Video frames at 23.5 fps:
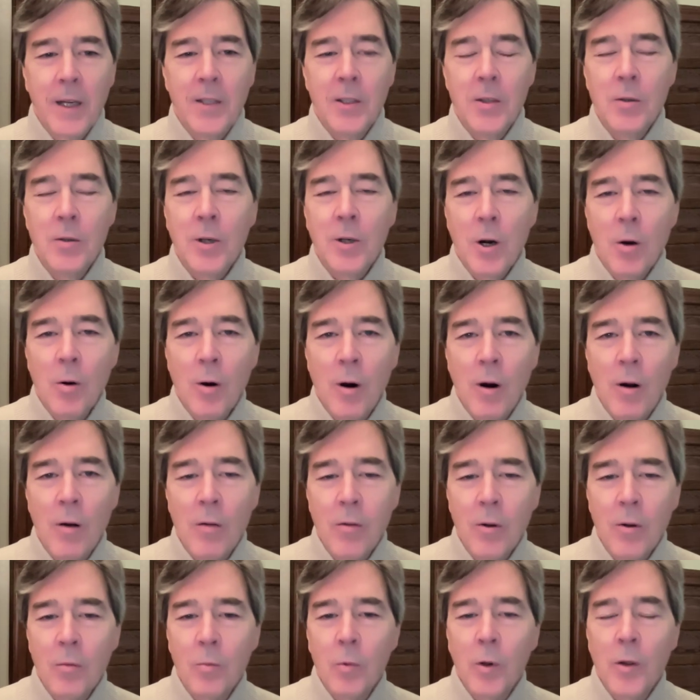that you
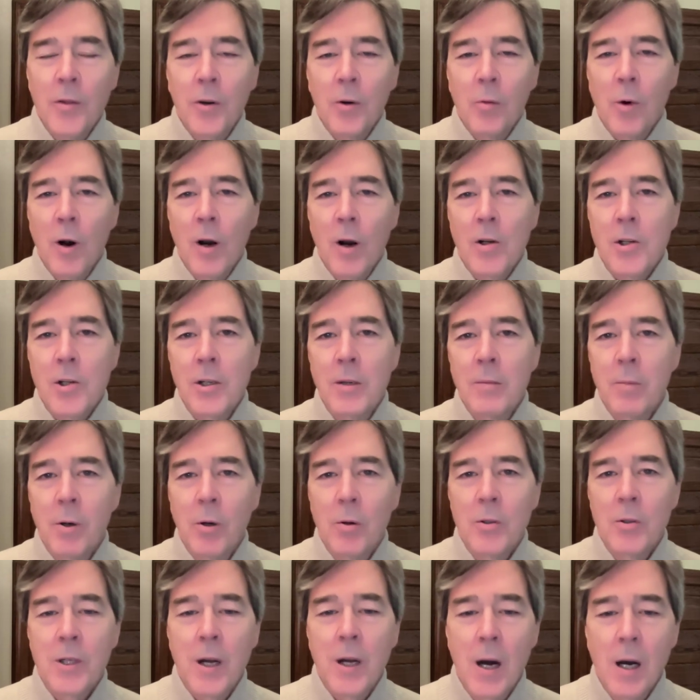co-authored with your Washington
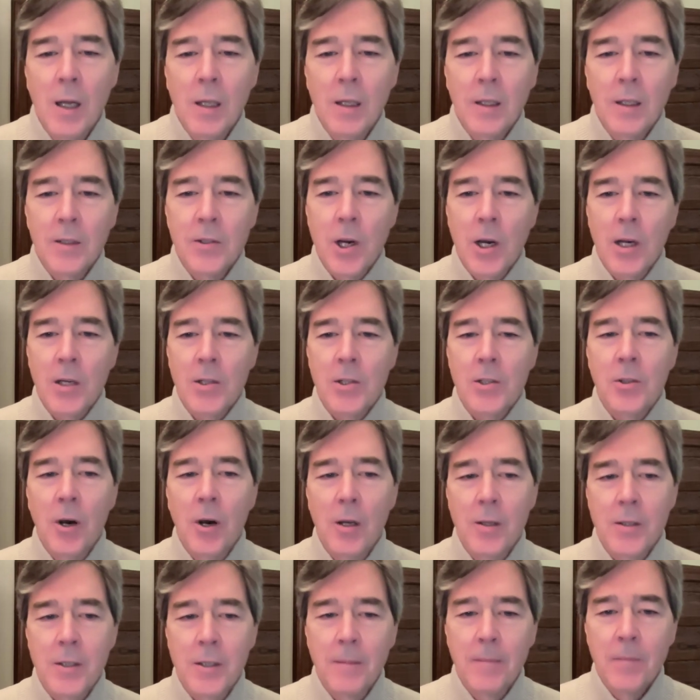Post colleague, Josh
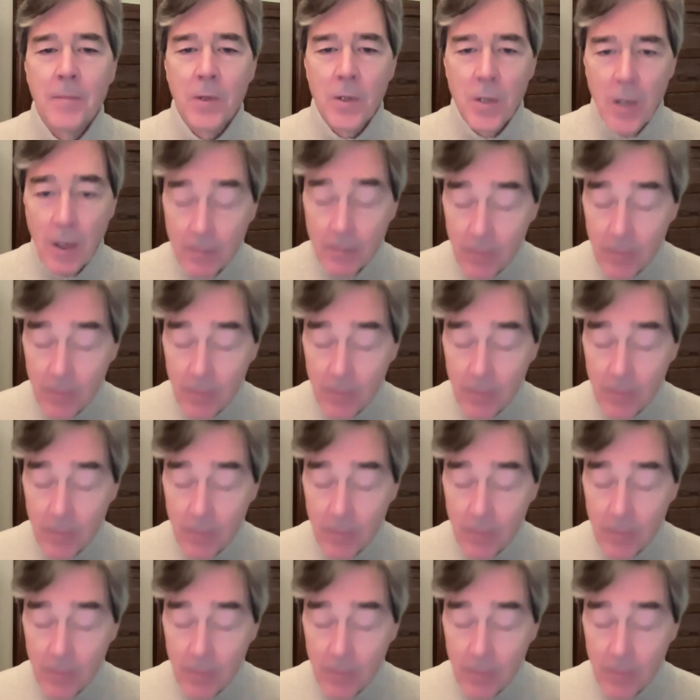Dawsey.